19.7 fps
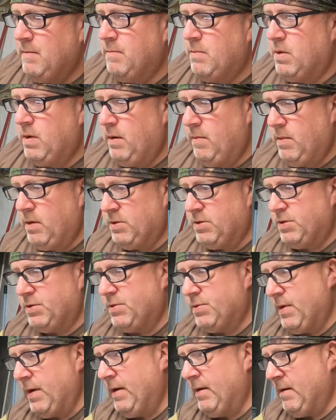pretty much
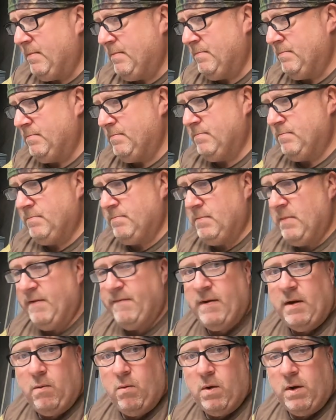straight up
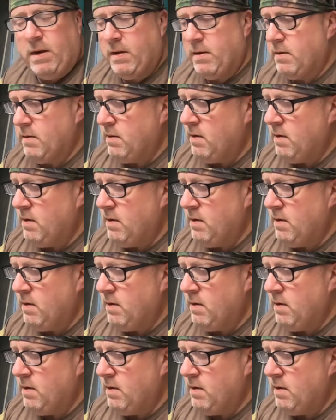if I want it.